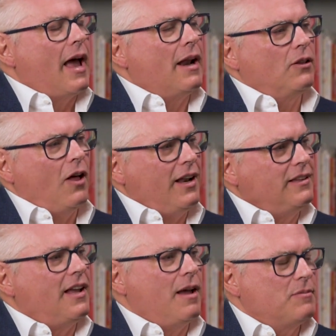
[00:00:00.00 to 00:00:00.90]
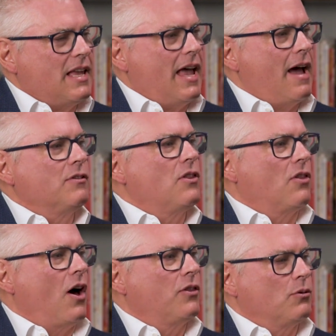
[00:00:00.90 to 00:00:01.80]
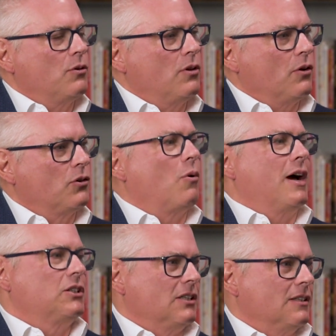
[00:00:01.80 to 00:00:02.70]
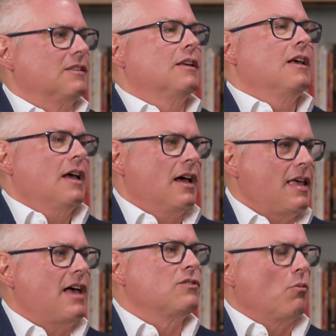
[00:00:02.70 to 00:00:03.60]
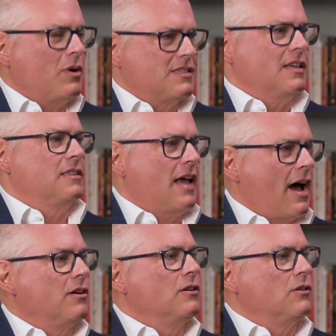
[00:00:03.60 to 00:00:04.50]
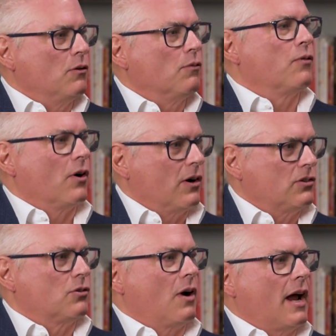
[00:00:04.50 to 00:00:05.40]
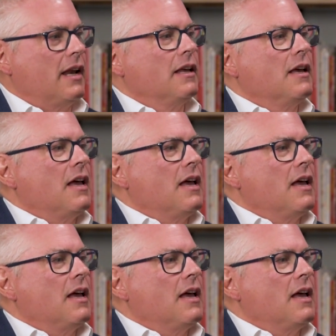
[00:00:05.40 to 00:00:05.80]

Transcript: And a lot of times they haven't thought through those questions. And that's what we sit down and do first, right?